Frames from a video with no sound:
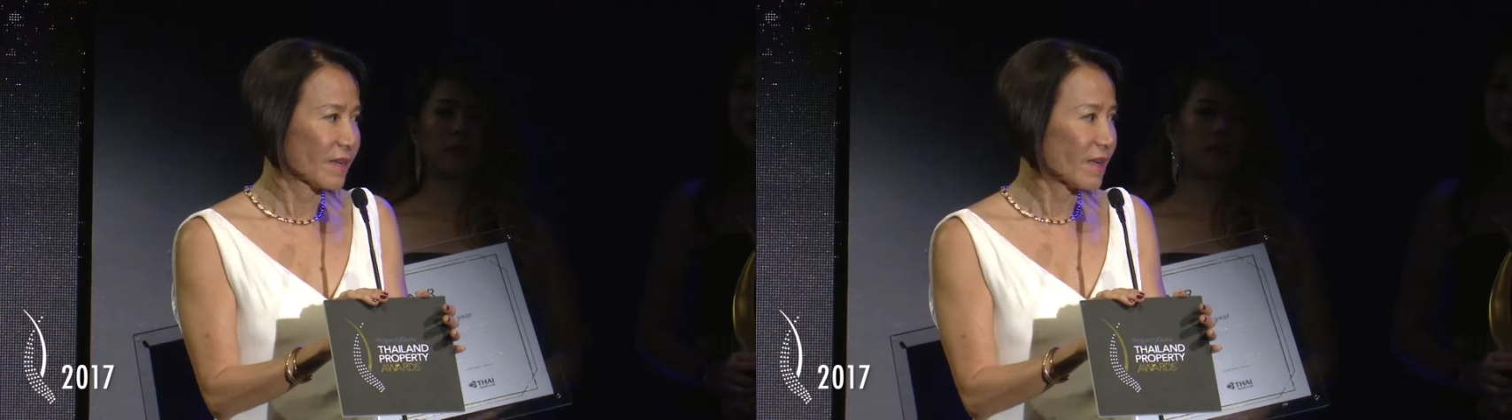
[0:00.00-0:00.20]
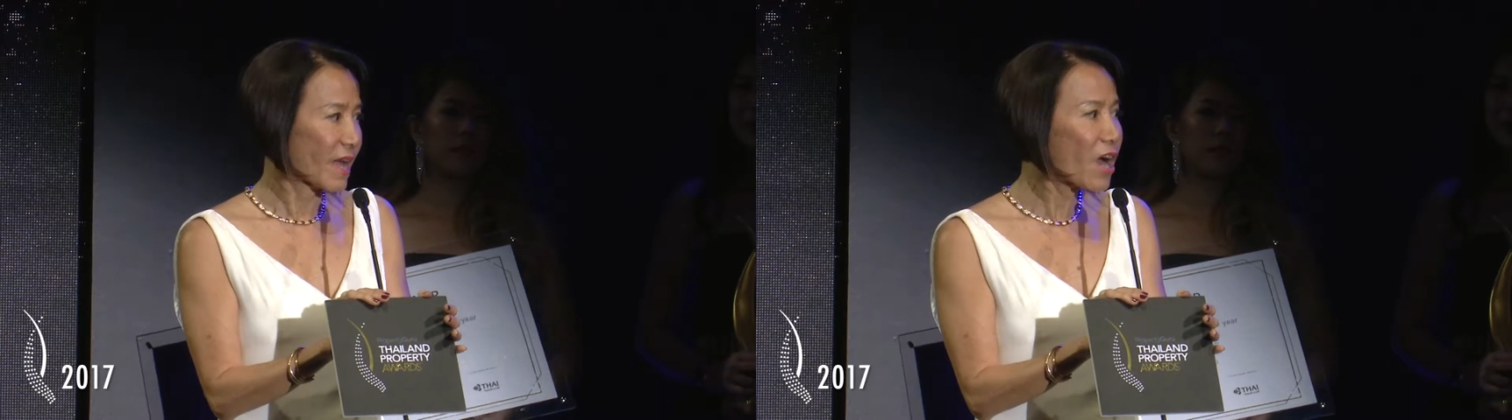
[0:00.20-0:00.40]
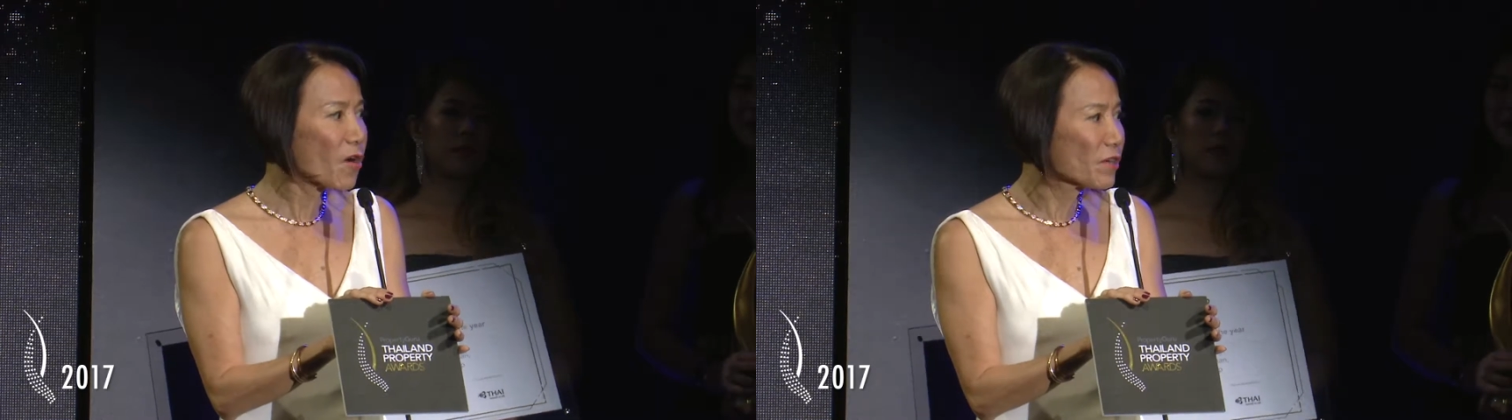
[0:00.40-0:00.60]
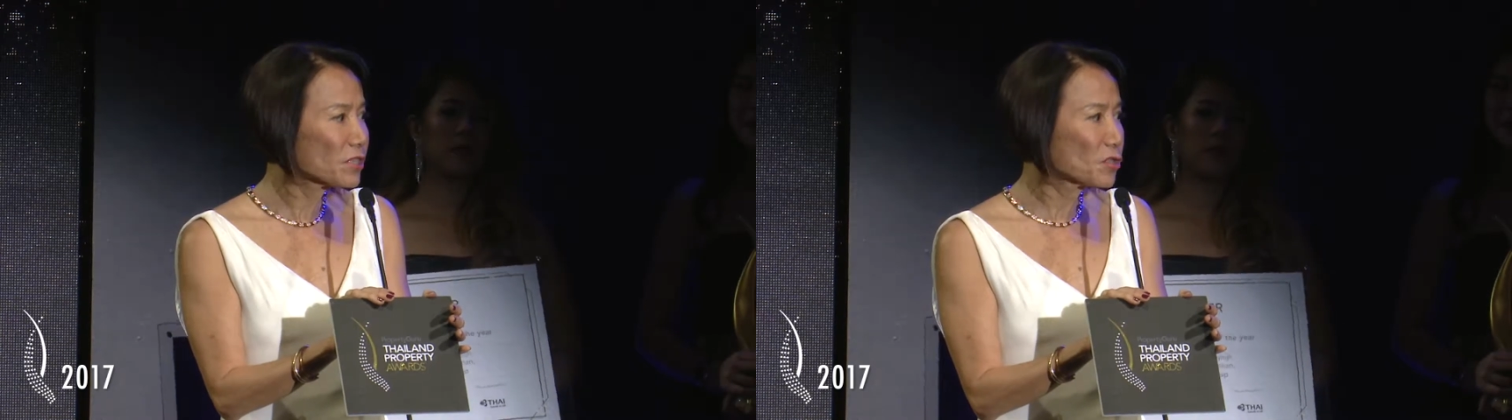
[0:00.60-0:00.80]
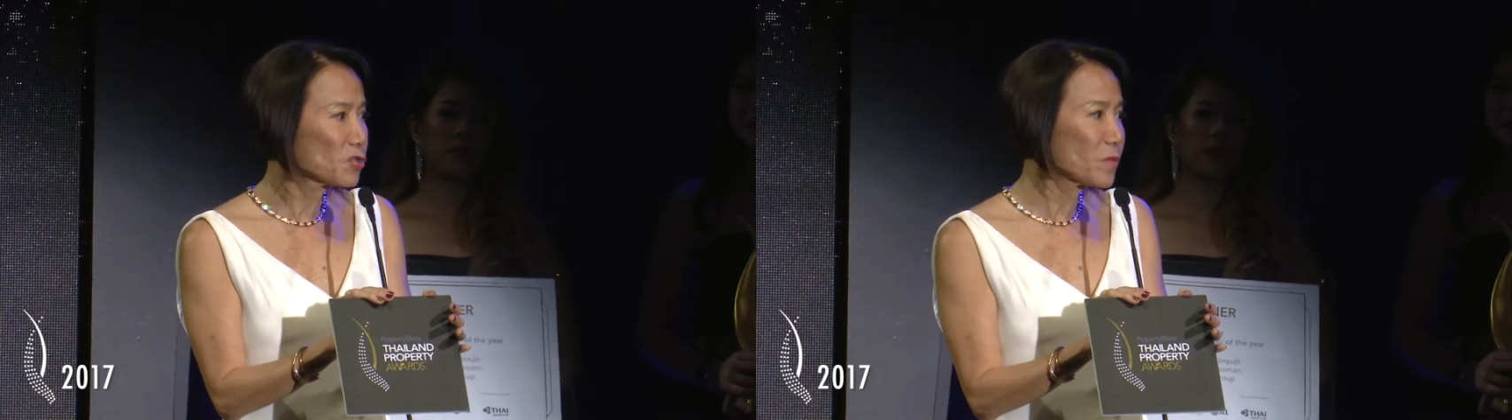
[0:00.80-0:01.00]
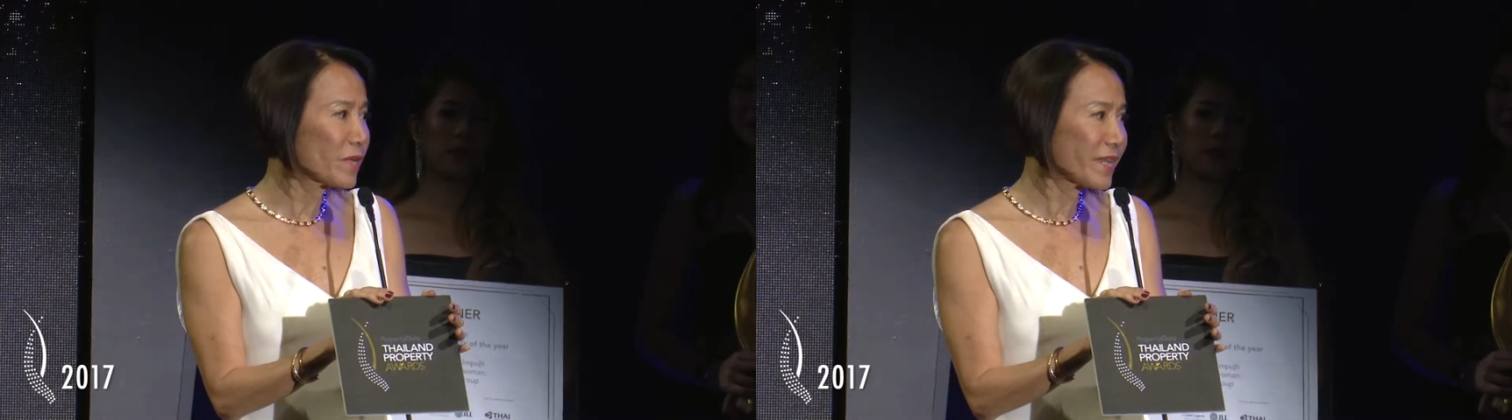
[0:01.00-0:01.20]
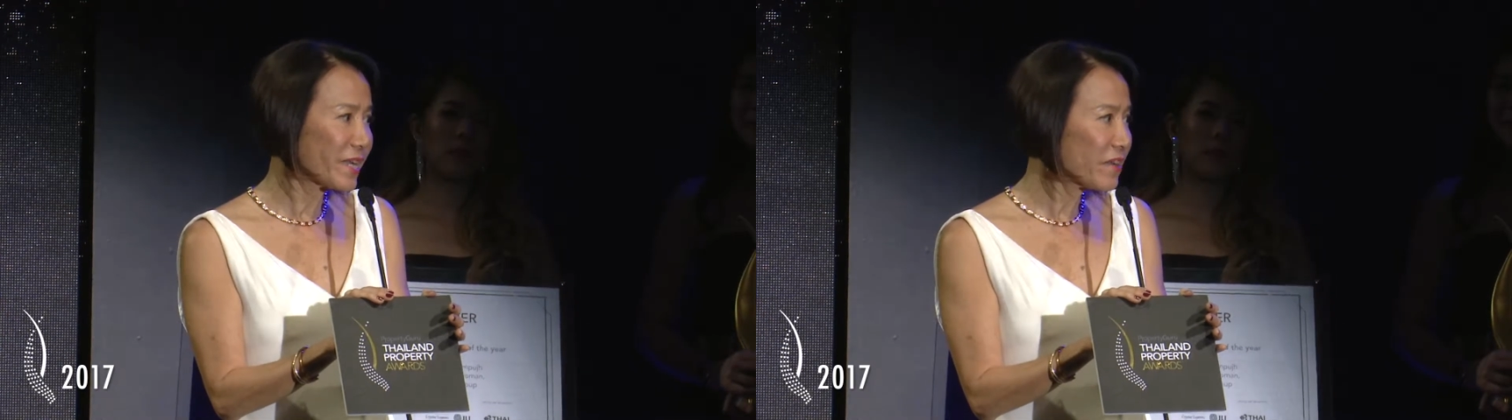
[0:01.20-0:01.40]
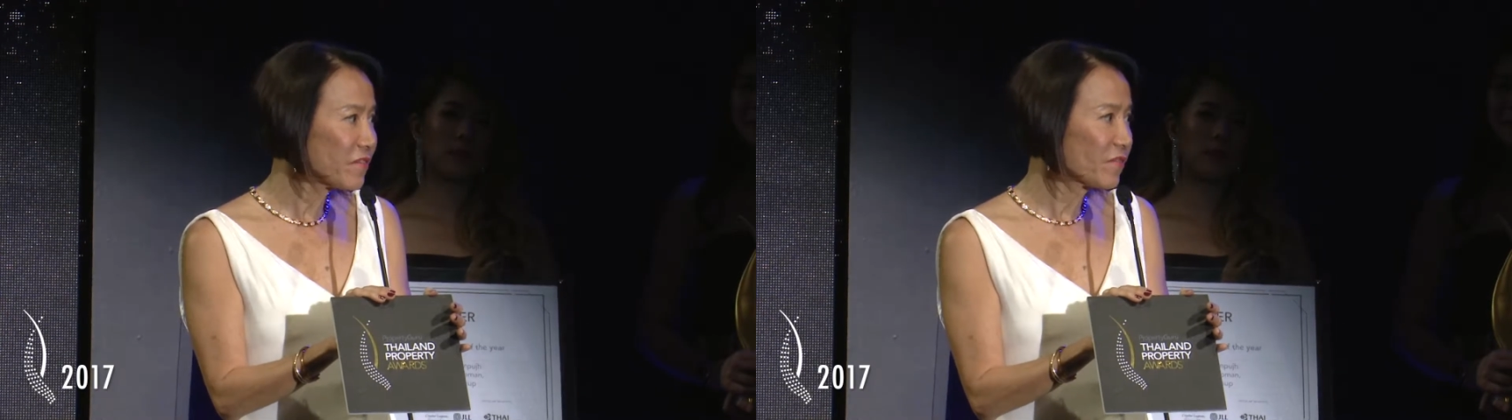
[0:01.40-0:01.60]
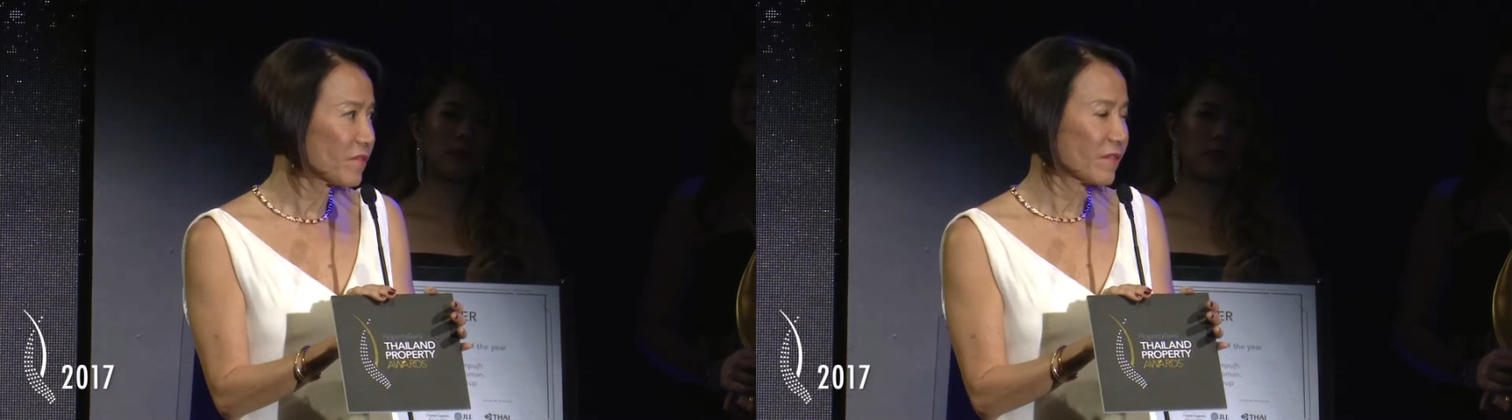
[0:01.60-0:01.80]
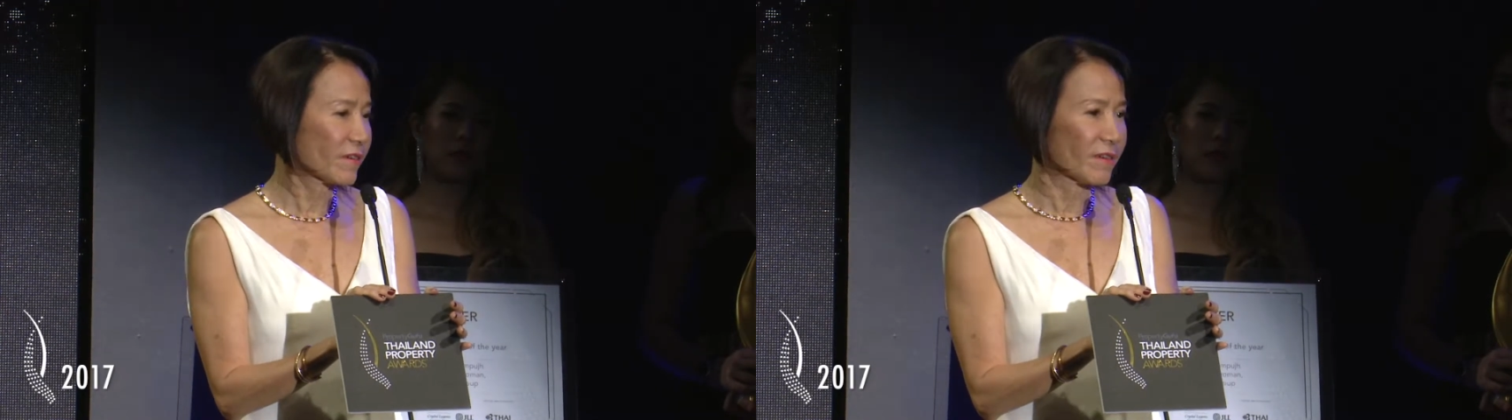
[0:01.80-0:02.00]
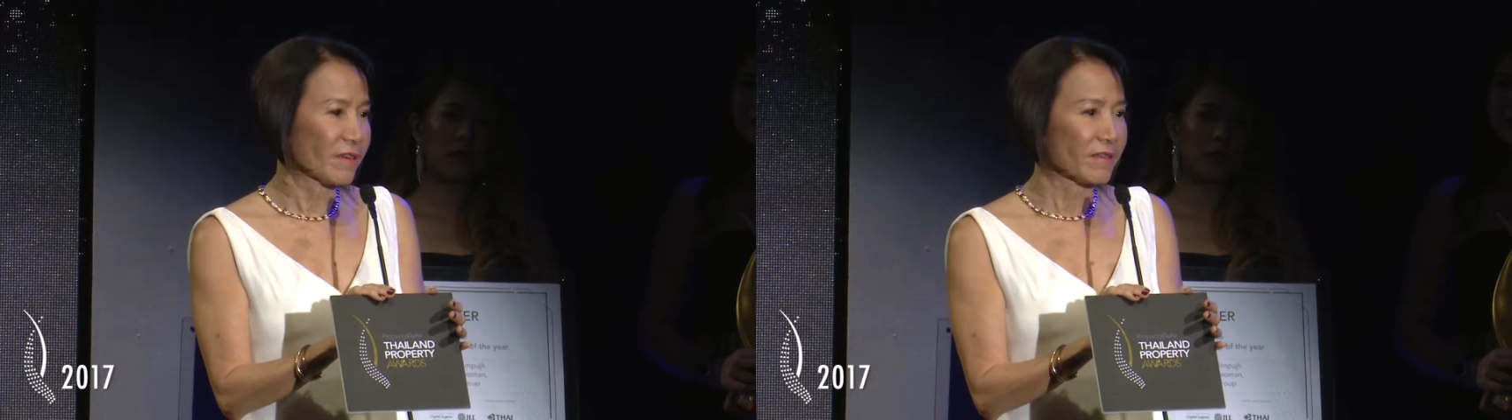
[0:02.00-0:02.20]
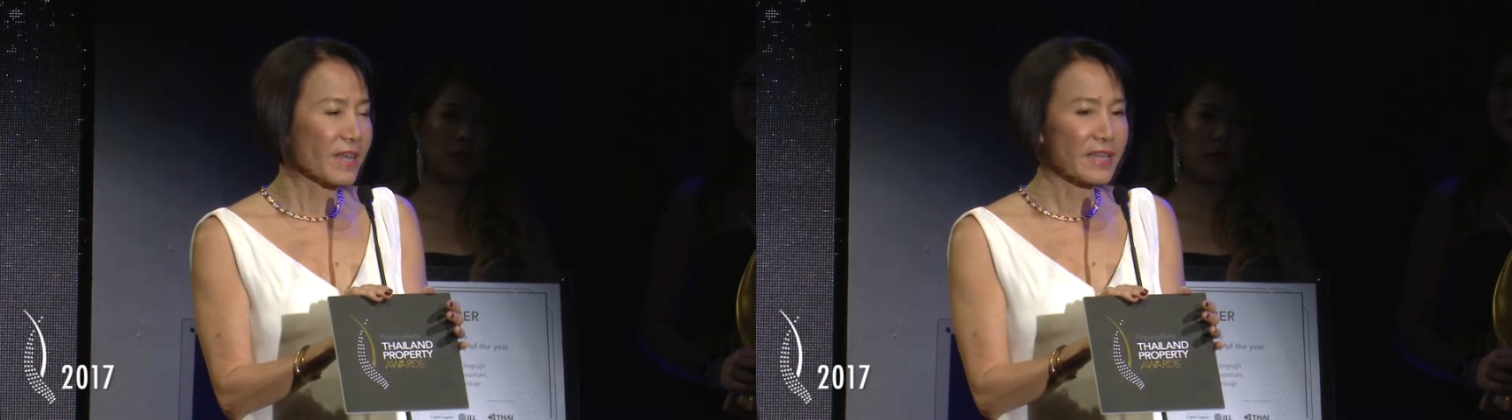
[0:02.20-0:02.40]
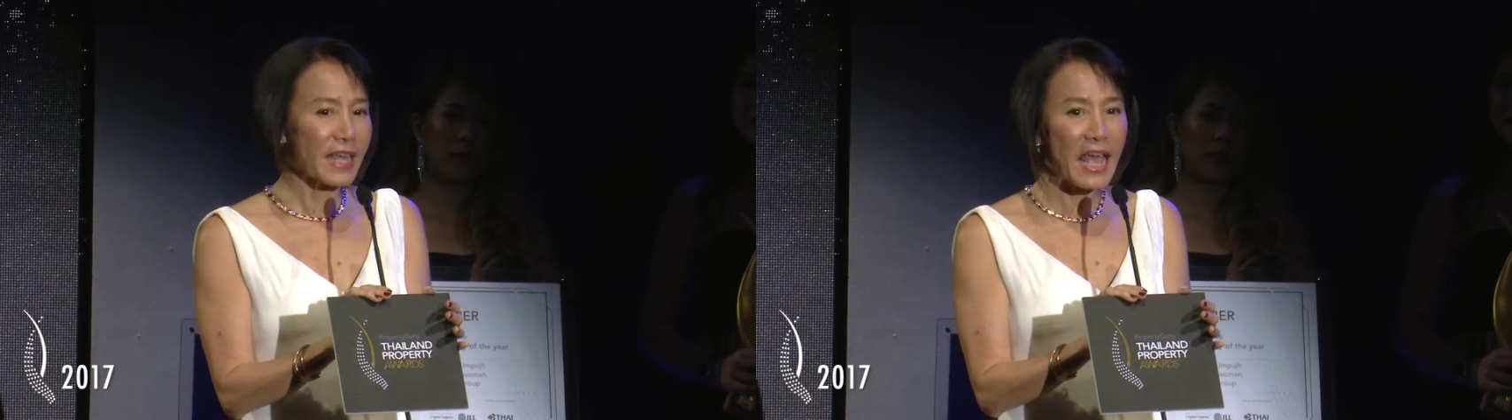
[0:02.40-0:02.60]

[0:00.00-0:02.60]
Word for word: I always do believe that